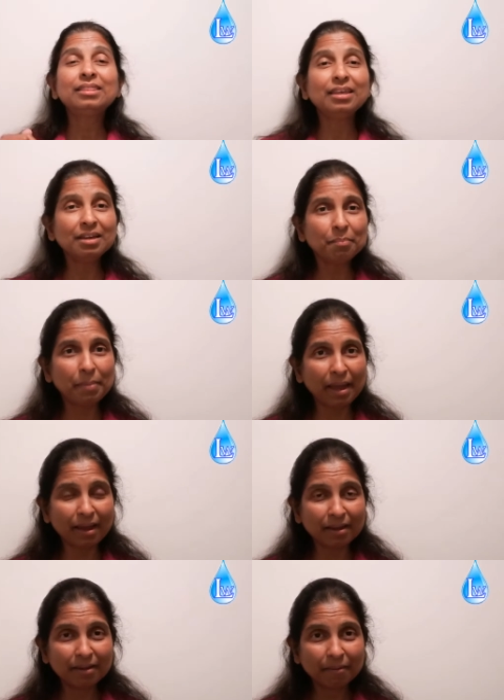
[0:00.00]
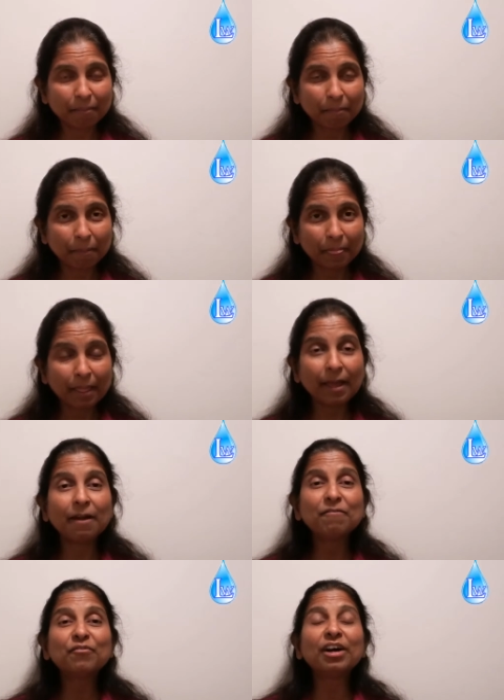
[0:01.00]
Think back
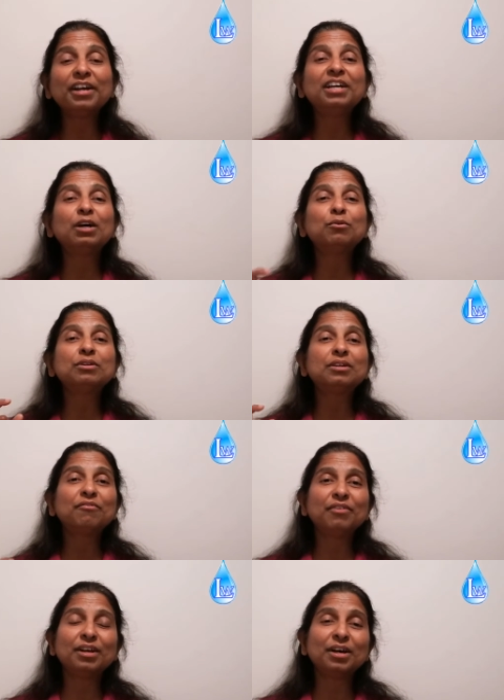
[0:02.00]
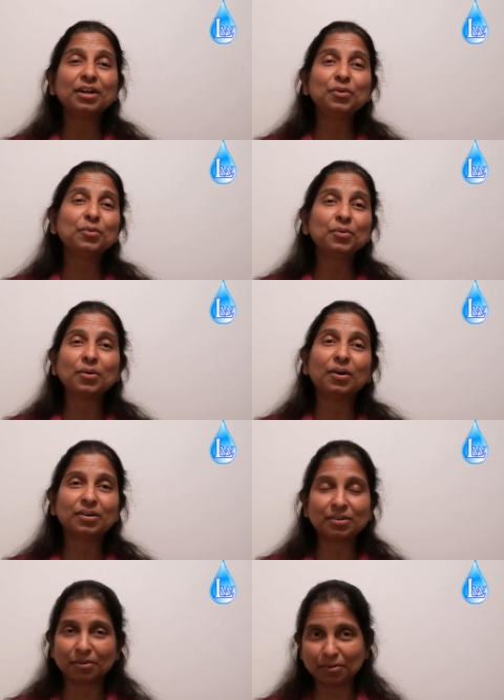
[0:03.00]
and find out where you
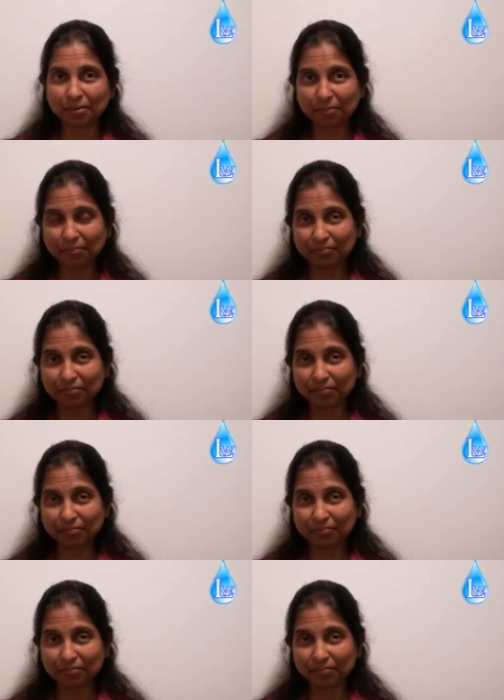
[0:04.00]
got wrong.